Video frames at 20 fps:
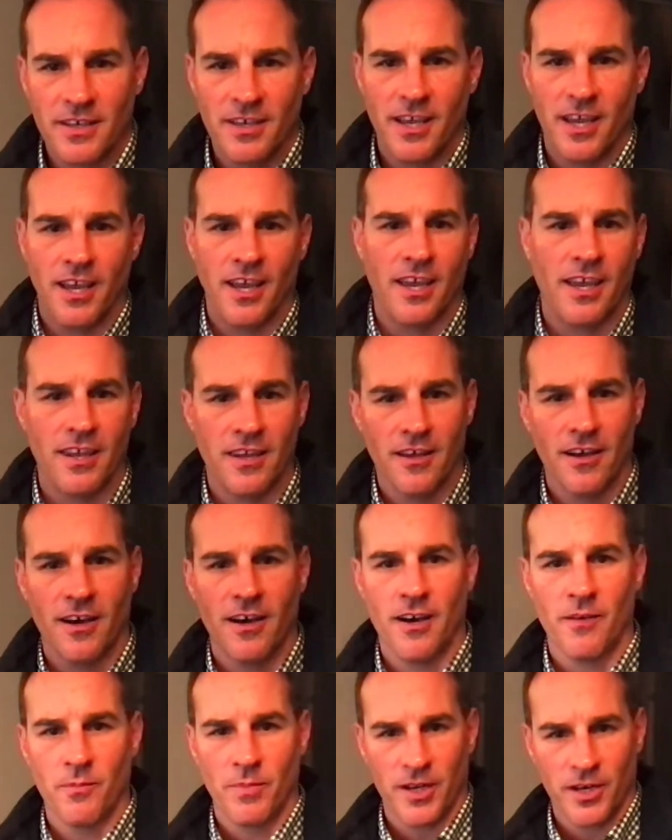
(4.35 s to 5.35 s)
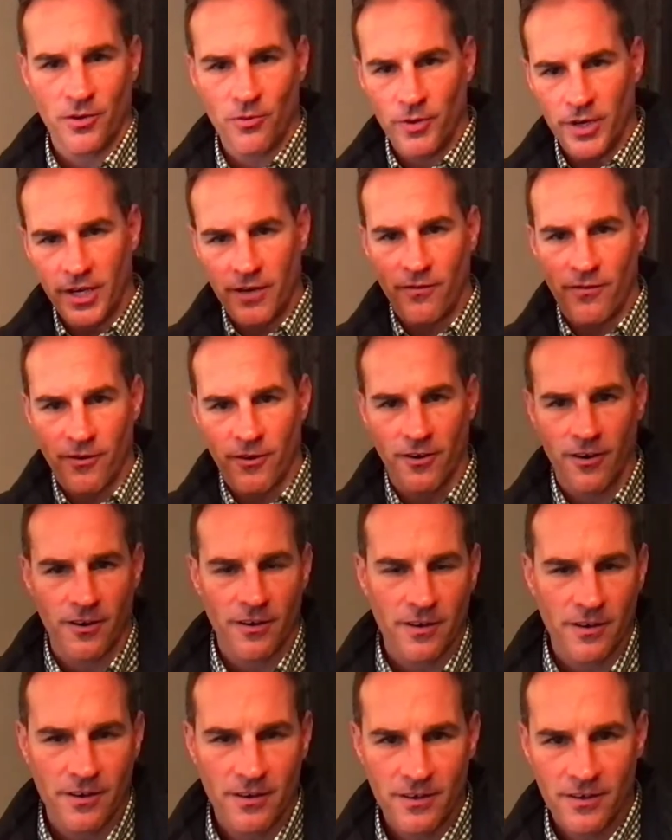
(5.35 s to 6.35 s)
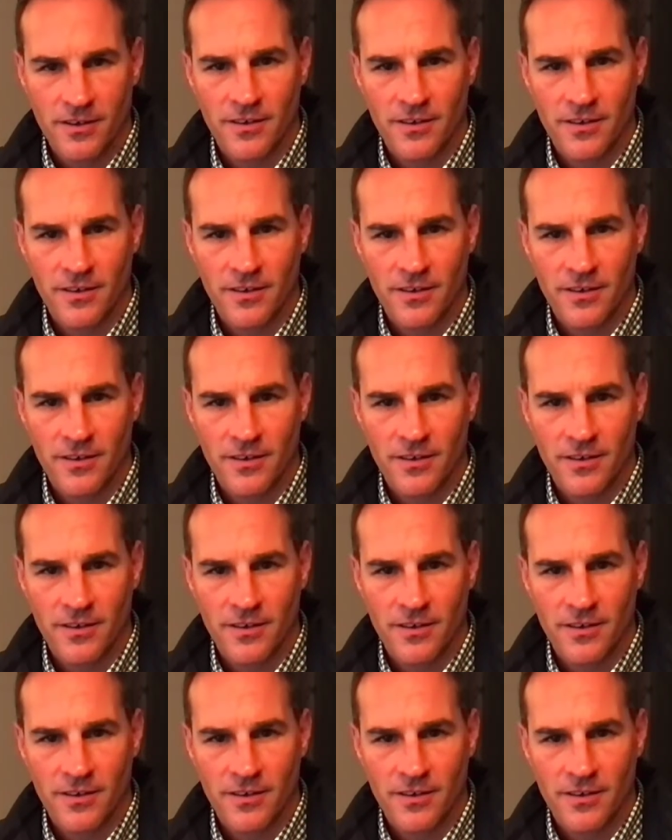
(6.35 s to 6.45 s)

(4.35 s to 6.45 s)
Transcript: and big week for